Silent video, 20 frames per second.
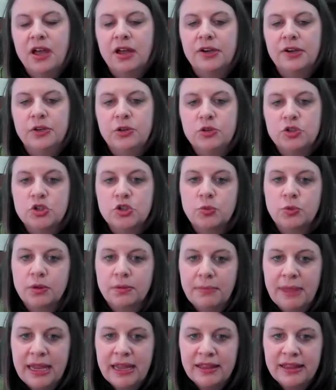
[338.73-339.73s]

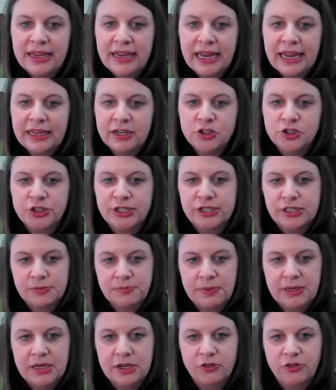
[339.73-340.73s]
unusual mailing address
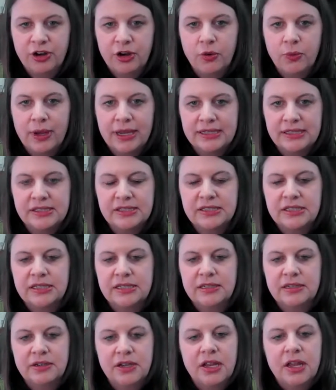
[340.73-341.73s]
being
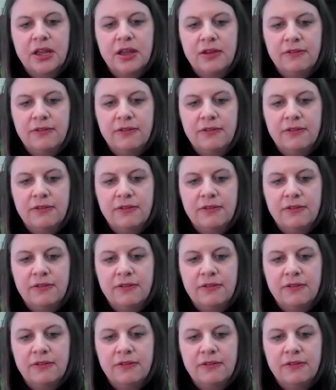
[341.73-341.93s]
requested.